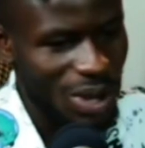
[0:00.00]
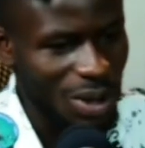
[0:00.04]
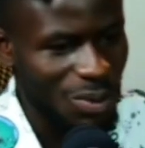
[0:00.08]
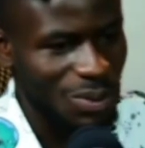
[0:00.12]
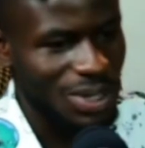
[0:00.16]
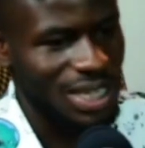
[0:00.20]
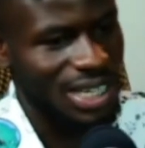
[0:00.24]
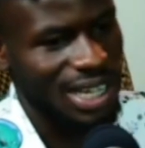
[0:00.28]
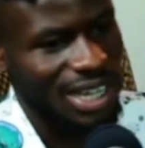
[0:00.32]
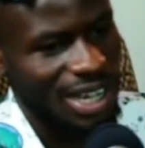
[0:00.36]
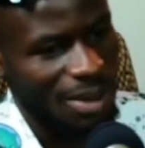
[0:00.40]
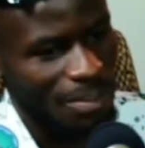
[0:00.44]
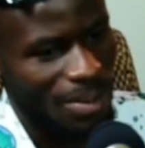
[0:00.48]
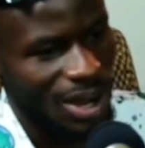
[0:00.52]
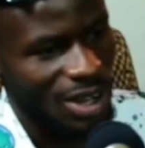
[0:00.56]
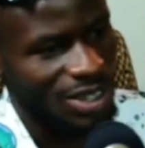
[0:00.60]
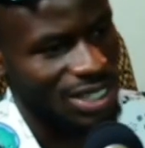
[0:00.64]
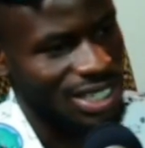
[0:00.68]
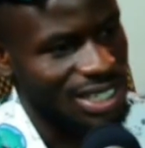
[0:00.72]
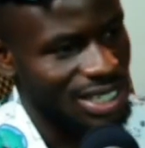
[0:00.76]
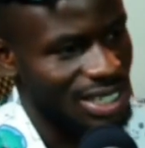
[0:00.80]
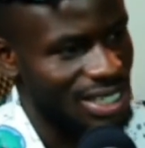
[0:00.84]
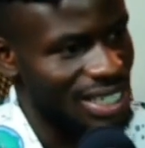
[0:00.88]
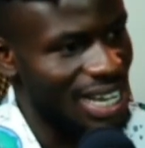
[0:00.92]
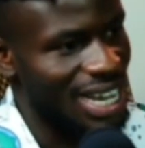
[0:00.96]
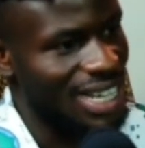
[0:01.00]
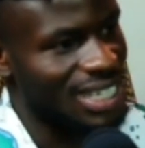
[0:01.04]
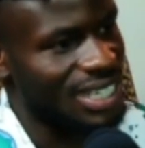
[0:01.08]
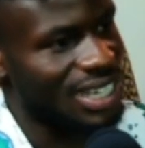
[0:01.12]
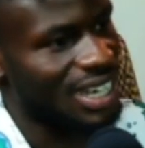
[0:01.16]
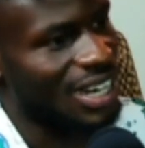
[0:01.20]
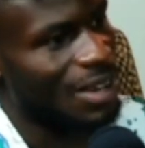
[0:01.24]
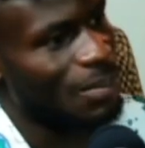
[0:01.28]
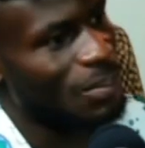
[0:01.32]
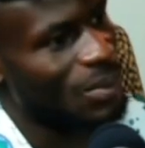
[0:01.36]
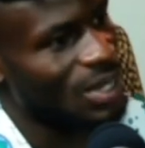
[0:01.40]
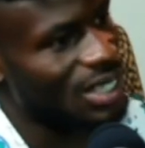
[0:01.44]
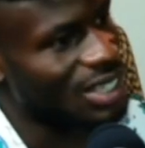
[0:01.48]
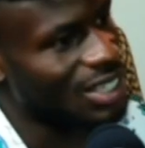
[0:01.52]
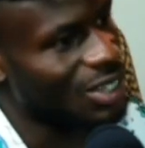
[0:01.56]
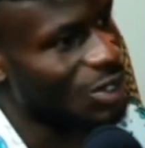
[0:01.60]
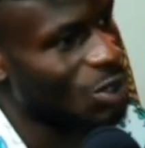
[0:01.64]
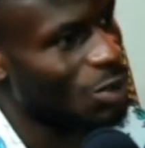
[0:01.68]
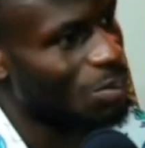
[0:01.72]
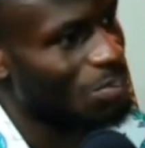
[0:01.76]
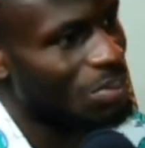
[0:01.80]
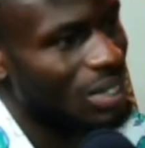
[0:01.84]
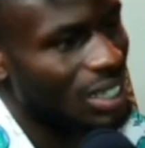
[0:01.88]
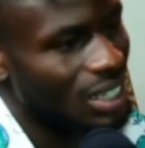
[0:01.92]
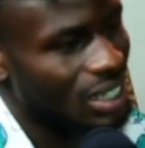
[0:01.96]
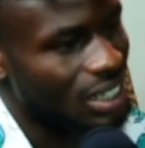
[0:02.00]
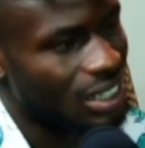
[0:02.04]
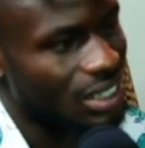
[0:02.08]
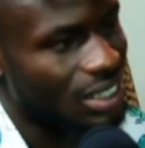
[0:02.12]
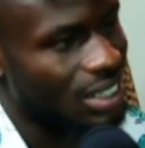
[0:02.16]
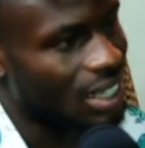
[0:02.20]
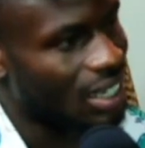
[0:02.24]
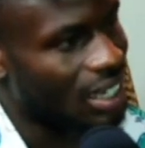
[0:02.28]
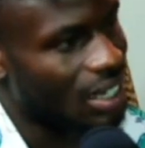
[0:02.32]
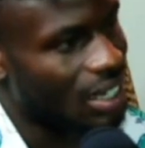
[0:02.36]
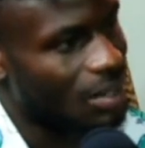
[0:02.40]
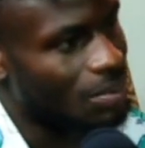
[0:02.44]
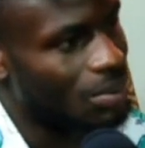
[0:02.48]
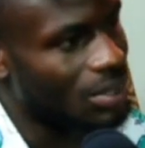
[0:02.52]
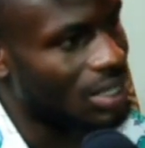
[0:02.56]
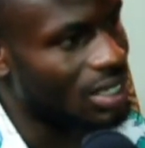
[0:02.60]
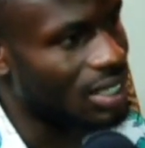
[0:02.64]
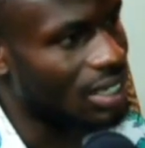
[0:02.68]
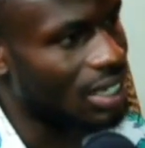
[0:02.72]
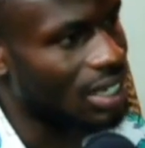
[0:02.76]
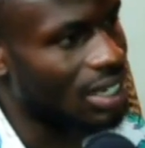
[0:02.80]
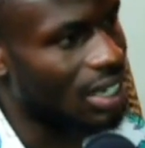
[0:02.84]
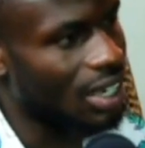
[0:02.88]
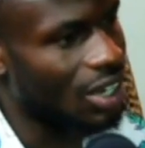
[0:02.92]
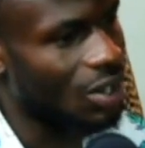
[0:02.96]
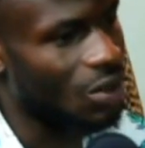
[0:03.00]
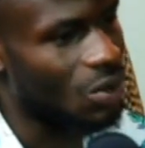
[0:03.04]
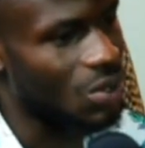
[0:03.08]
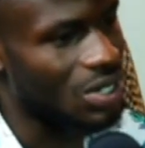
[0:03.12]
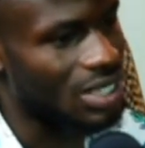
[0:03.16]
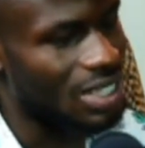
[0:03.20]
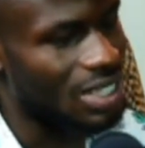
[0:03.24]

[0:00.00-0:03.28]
we think about it, their celebrity no be really celebrity again because